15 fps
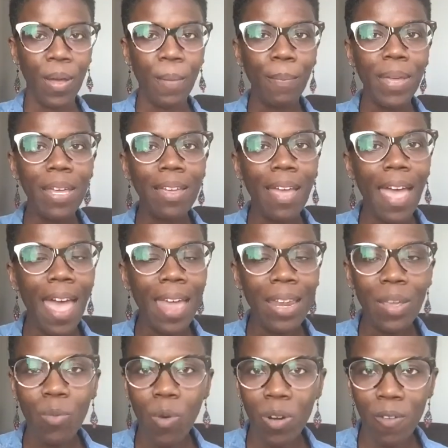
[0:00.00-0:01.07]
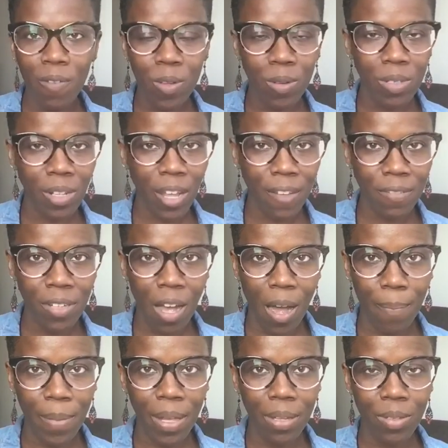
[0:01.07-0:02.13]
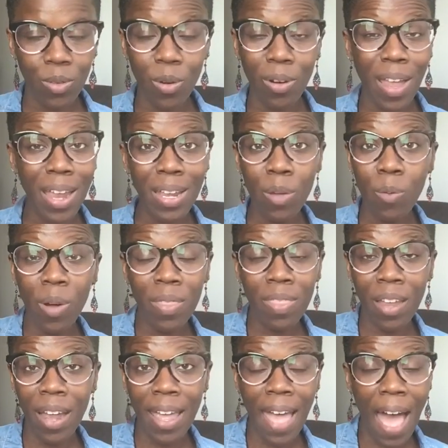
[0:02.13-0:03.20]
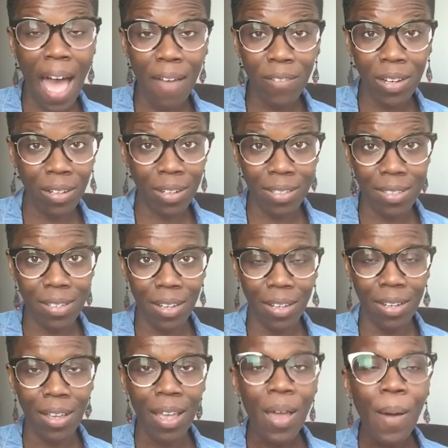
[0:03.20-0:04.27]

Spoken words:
Pick any one of those life topics, or any one that I haven't listed.